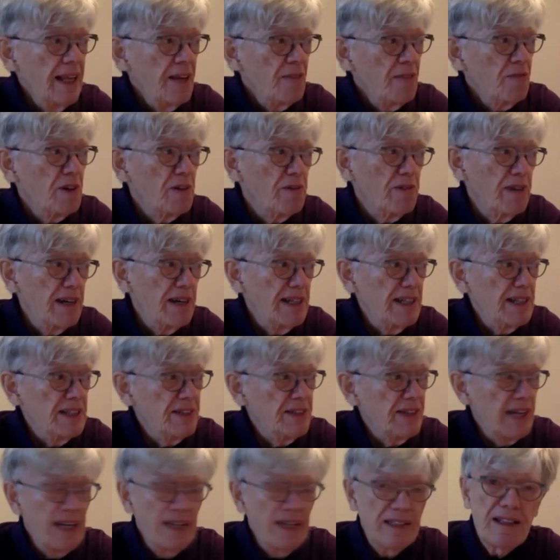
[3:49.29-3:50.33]
We're ready to
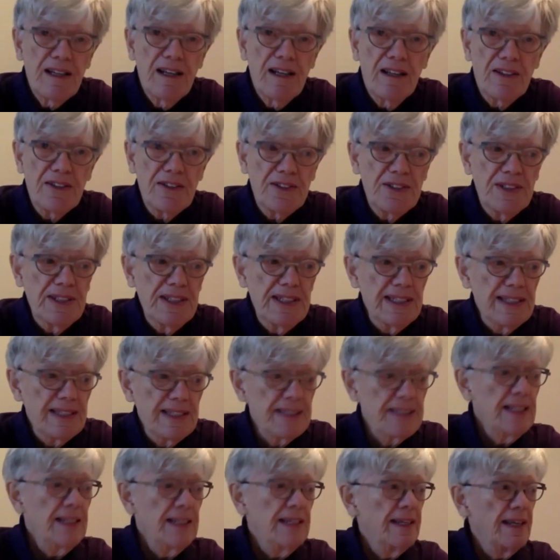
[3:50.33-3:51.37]
add color to
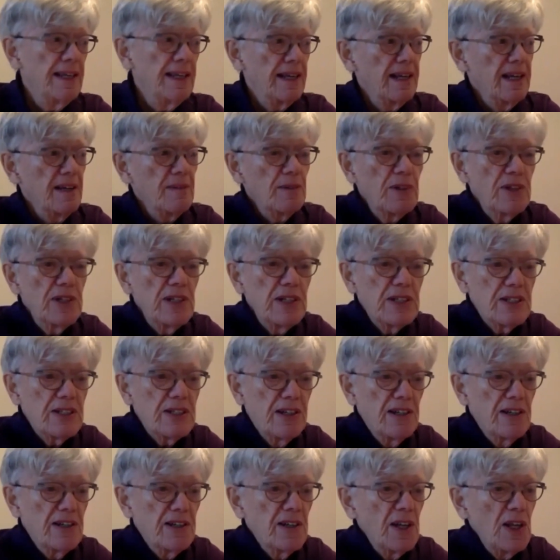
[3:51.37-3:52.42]
this. And I'm going to
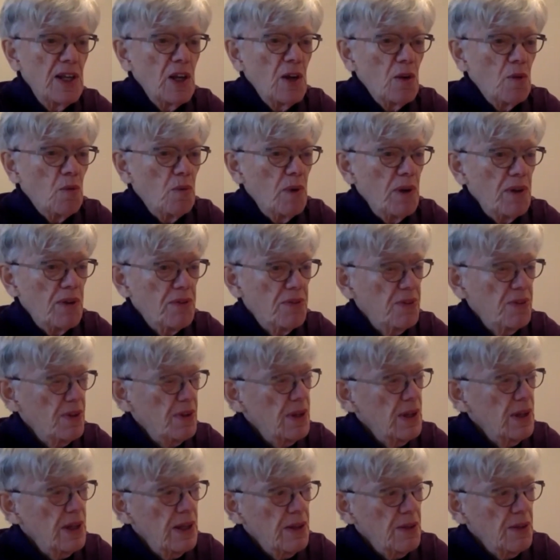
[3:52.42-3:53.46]
start with
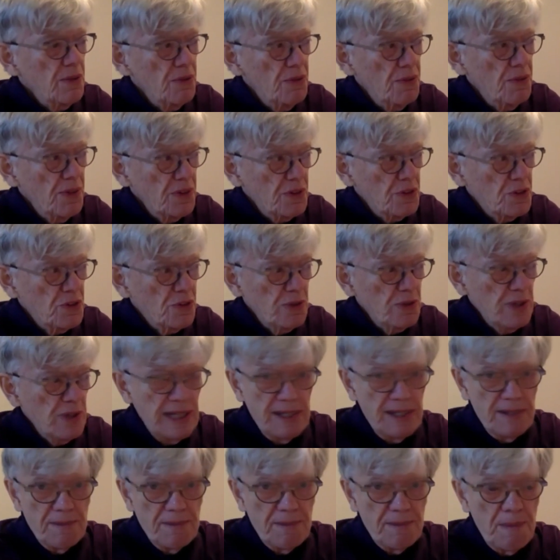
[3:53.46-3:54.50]
the tree.